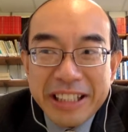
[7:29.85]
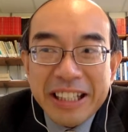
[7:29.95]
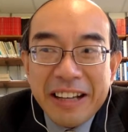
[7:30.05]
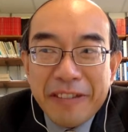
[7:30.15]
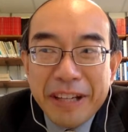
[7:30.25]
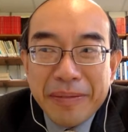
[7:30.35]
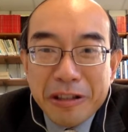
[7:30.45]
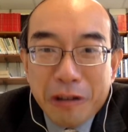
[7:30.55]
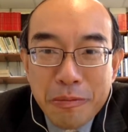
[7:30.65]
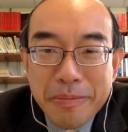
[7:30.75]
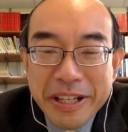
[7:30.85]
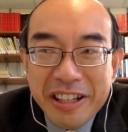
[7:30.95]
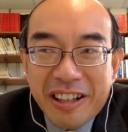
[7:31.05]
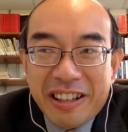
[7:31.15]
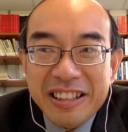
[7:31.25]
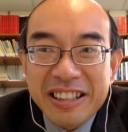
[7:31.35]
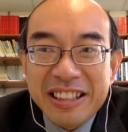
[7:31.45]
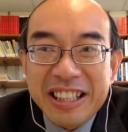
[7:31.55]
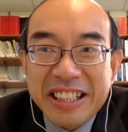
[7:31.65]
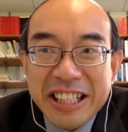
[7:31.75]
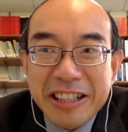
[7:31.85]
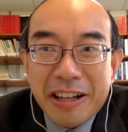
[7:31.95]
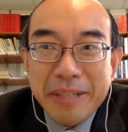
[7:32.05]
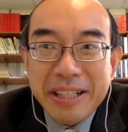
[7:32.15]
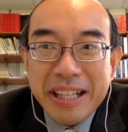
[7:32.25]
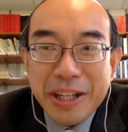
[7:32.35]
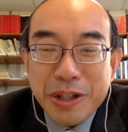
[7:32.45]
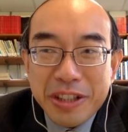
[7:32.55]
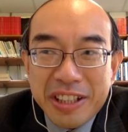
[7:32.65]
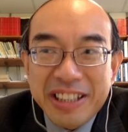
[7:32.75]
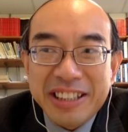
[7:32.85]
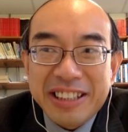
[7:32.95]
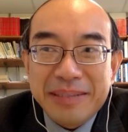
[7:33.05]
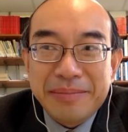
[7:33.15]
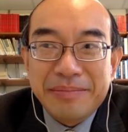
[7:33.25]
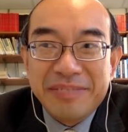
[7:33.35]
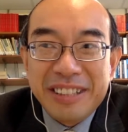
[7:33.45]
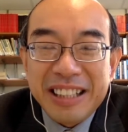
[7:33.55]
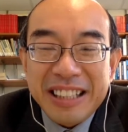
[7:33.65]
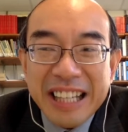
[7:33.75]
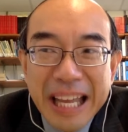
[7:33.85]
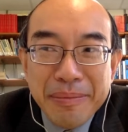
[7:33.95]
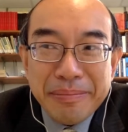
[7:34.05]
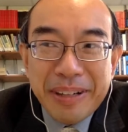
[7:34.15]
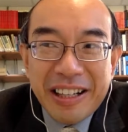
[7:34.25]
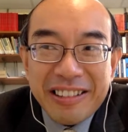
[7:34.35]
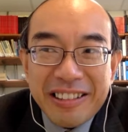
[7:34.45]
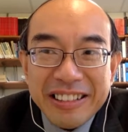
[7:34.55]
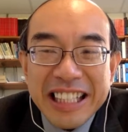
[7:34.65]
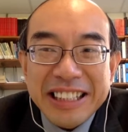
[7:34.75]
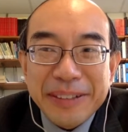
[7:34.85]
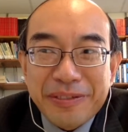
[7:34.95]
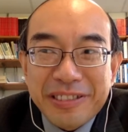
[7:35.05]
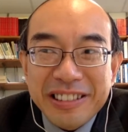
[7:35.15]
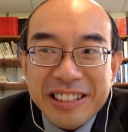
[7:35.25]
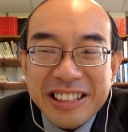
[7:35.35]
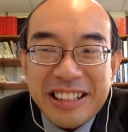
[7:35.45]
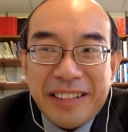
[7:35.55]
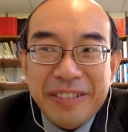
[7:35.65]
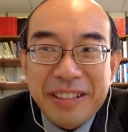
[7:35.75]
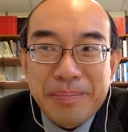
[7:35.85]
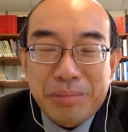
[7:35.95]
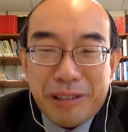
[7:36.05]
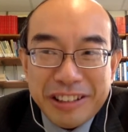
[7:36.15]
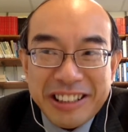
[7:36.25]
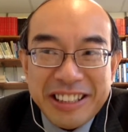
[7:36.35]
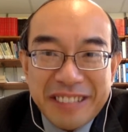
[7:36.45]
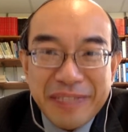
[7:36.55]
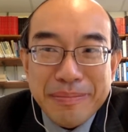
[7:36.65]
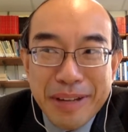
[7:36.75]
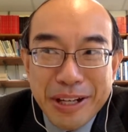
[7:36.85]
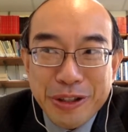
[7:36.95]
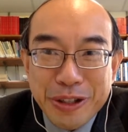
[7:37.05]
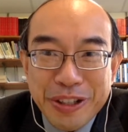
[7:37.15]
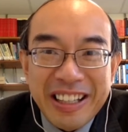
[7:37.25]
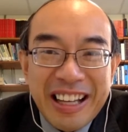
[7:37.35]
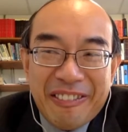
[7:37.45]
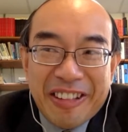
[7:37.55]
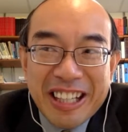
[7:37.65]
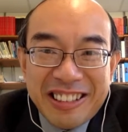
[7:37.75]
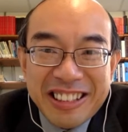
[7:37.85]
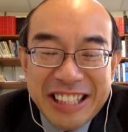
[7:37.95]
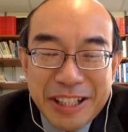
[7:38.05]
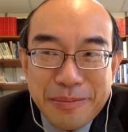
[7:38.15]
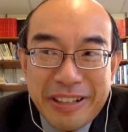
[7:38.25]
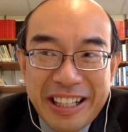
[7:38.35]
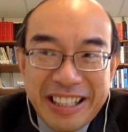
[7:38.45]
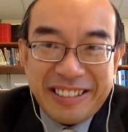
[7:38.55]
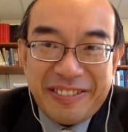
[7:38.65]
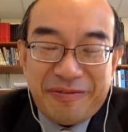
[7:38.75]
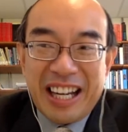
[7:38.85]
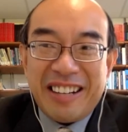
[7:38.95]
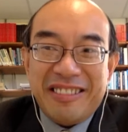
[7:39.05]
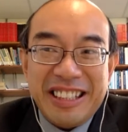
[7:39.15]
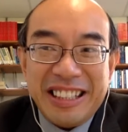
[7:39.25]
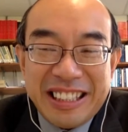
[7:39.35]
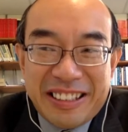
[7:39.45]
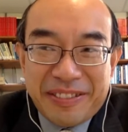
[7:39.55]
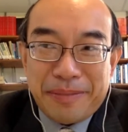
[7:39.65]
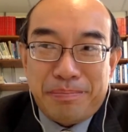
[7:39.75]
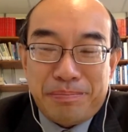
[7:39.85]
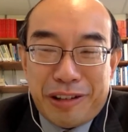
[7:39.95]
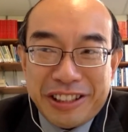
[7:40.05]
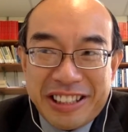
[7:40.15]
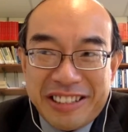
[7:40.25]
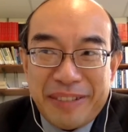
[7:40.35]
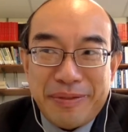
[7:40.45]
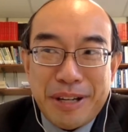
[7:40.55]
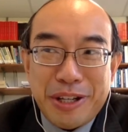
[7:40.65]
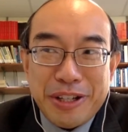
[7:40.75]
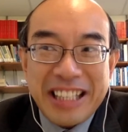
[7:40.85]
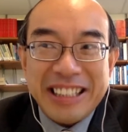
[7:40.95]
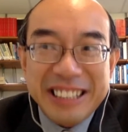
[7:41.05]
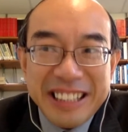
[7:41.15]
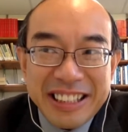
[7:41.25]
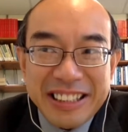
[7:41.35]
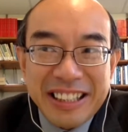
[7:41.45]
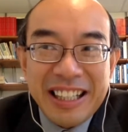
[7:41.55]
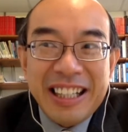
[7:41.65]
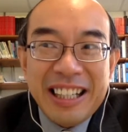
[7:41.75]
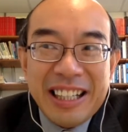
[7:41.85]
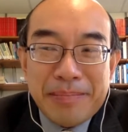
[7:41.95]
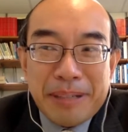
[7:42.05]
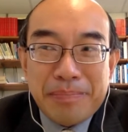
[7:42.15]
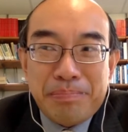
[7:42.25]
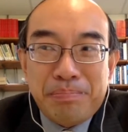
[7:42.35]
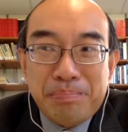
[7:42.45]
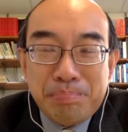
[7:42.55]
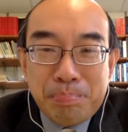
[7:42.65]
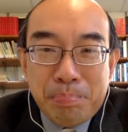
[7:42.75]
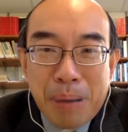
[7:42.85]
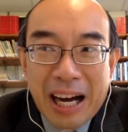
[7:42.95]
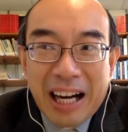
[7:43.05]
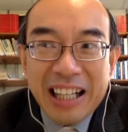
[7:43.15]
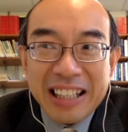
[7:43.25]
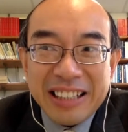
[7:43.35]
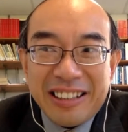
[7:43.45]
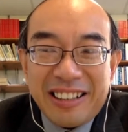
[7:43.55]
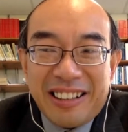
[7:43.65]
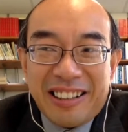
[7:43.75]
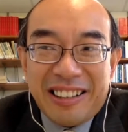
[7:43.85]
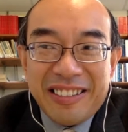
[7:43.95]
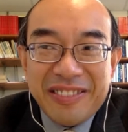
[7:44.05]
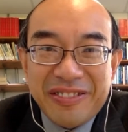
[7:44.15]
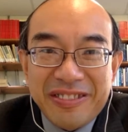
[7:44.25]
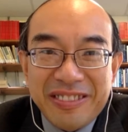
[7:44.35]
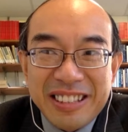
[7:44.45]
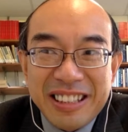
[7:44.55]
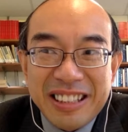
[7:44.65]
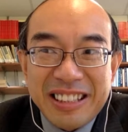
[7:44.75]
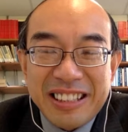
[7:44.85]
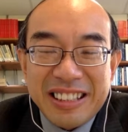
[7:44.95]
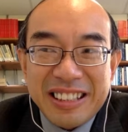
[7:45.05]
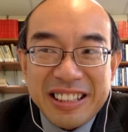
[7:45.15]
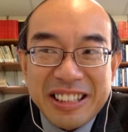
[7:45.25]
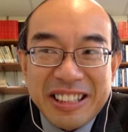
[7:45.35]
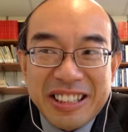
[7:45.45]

is we have to go beyond the denominationalism that came about as the fruits of the Protestant Reformation. We are going to celebrate 500 years of the Protestant Reformation next year. But part of the